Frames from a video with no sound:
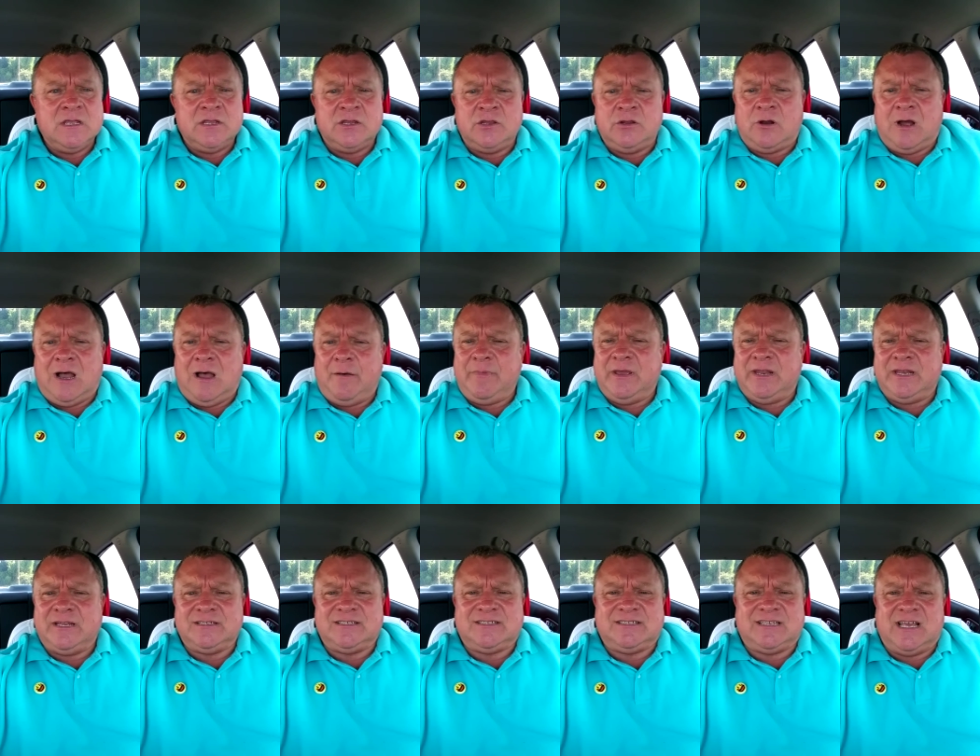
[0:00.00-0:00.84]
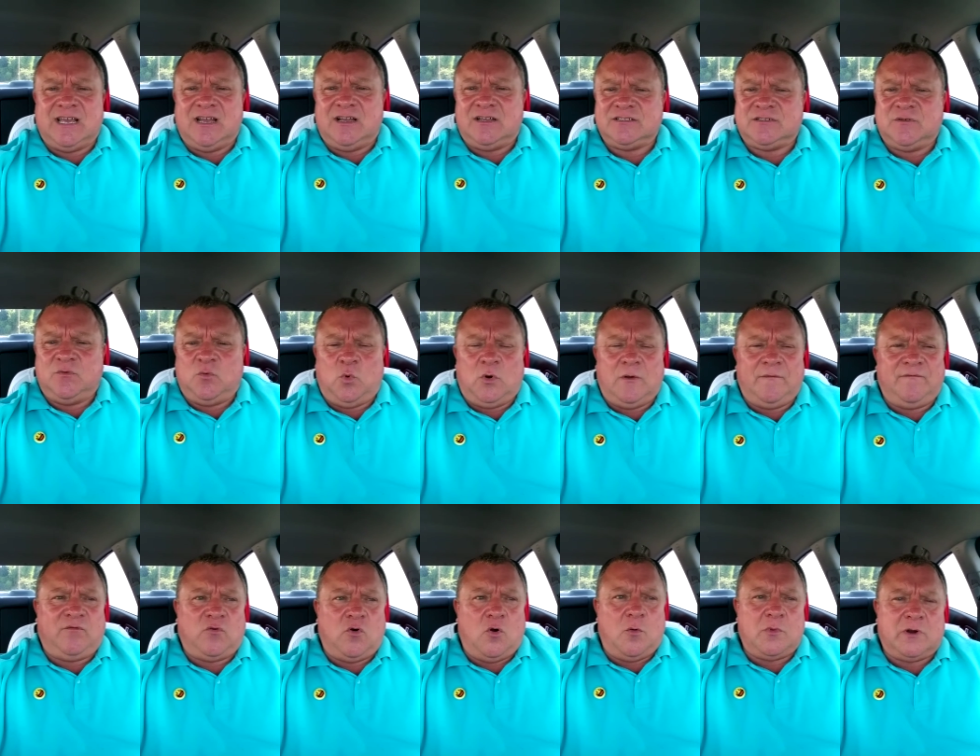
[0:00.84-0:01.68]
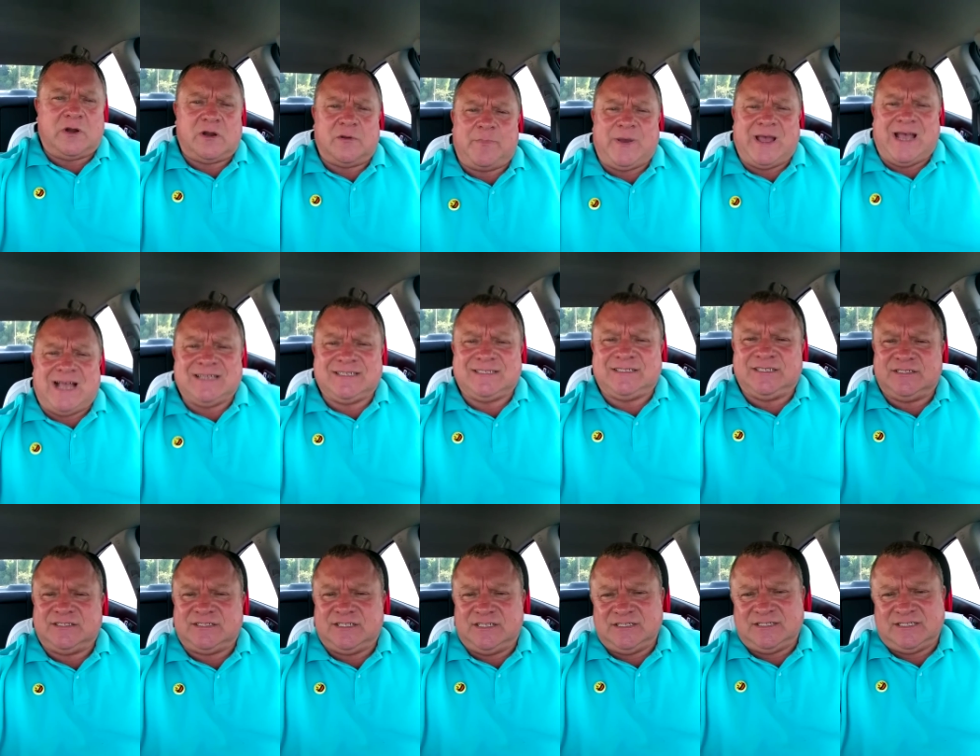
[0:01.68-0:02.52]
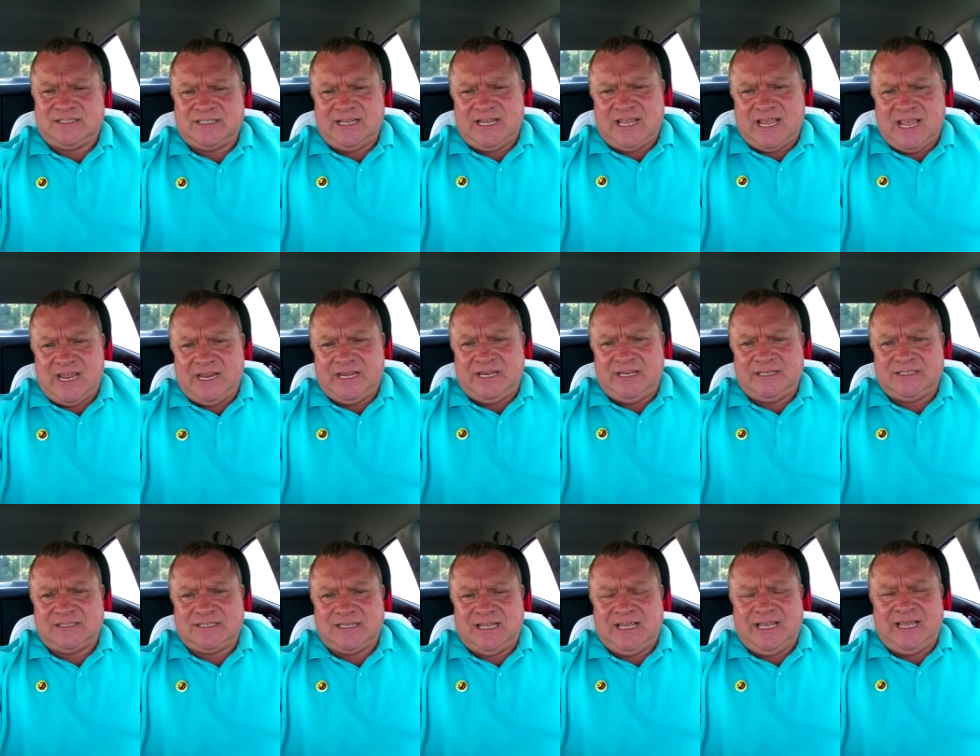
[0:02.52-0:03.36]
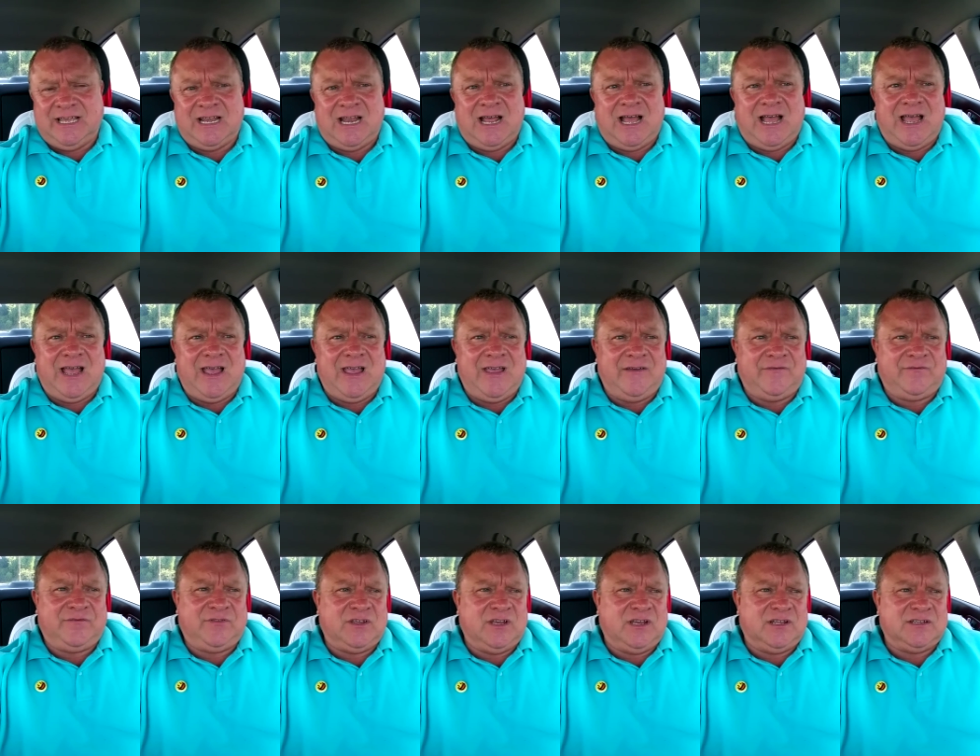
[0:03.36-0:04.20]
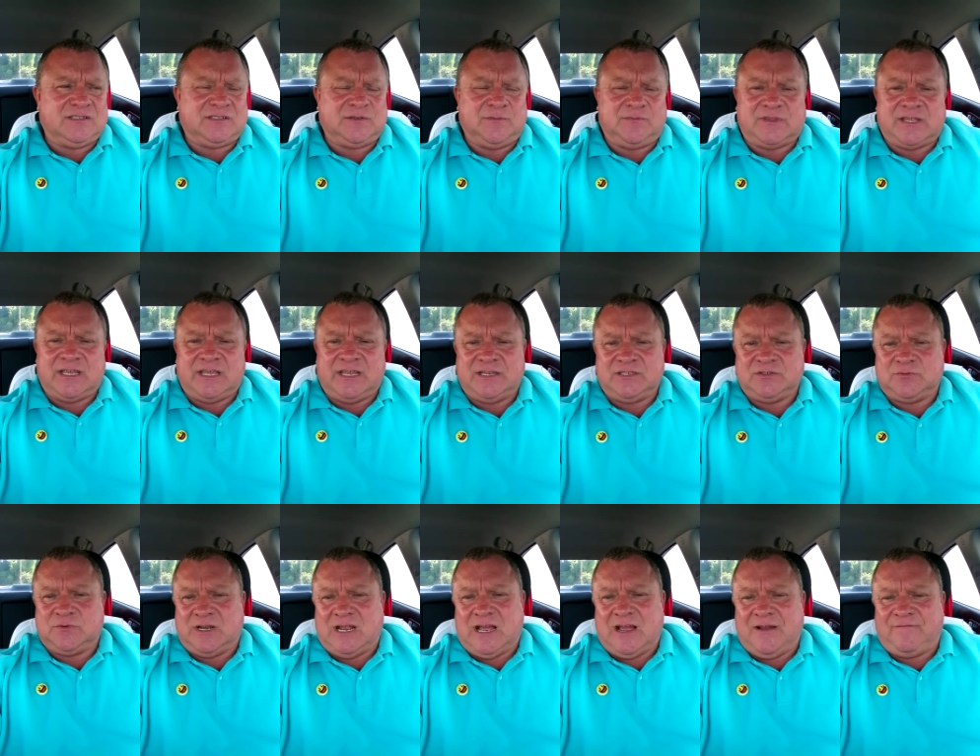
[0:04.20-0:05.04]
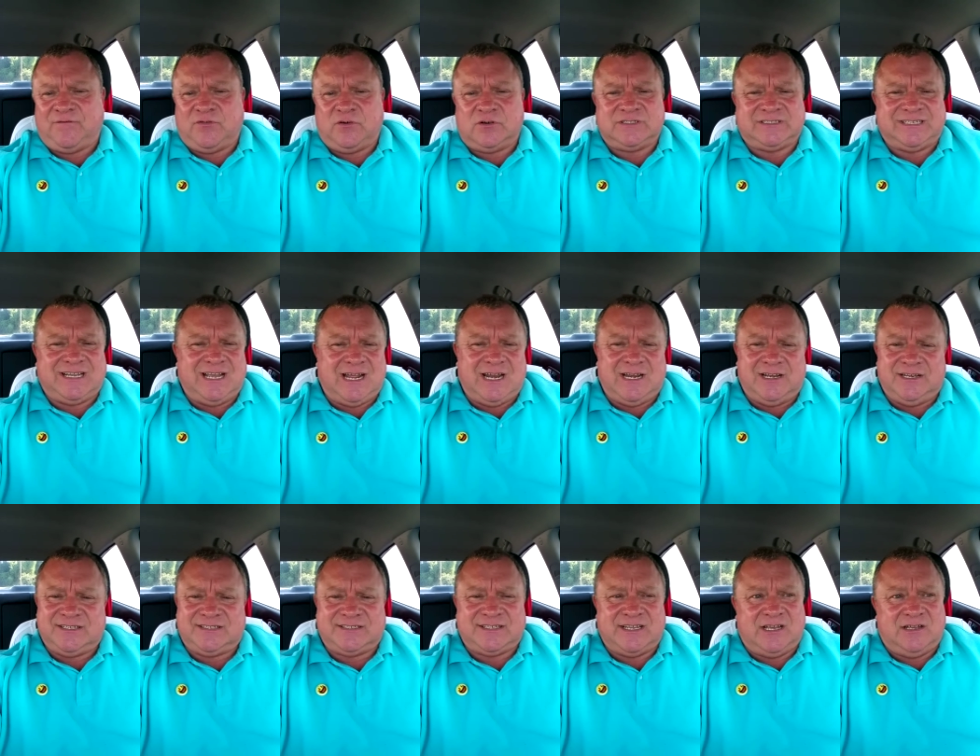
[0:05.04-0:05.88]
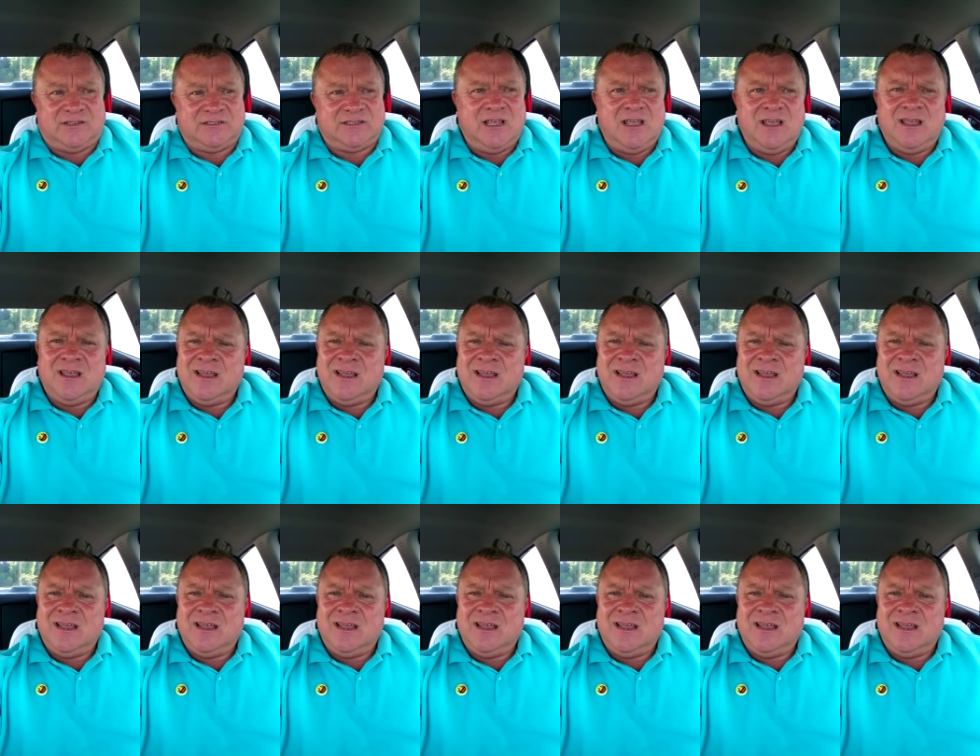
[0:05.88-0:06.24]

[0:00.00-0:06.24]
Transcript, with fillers: You know, I've been in sales in one form or capacity since the 80s, and I have done some things when I first got in sales